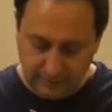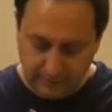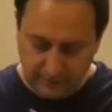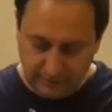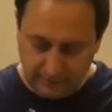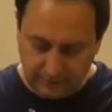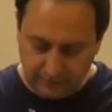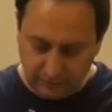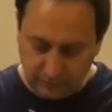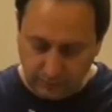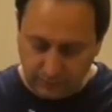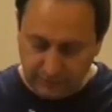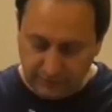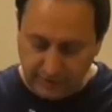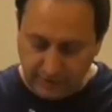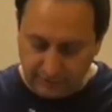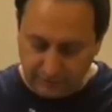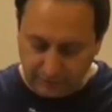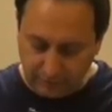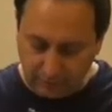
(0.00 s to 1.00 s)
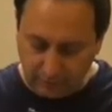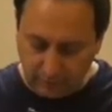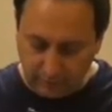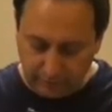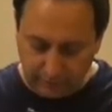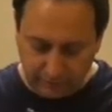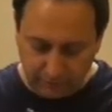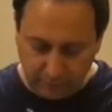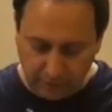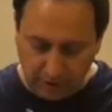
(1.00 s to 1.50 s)
This was, after all, the
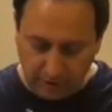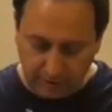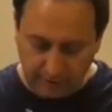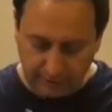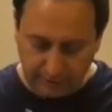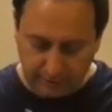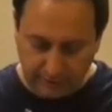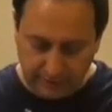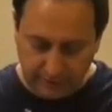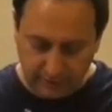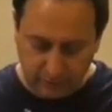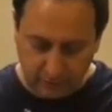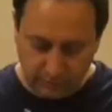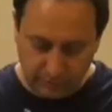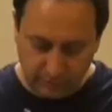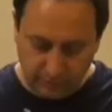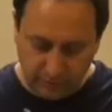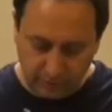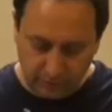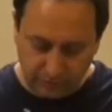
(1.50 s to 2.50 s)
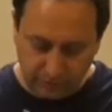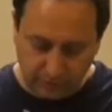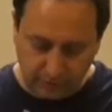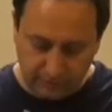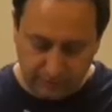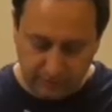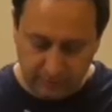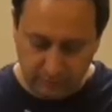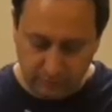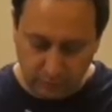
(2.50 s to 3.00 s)
spot on the lake where the boats
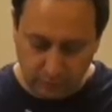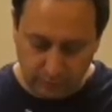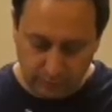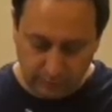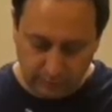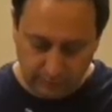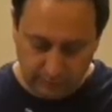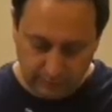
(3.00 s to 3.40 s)
often moored,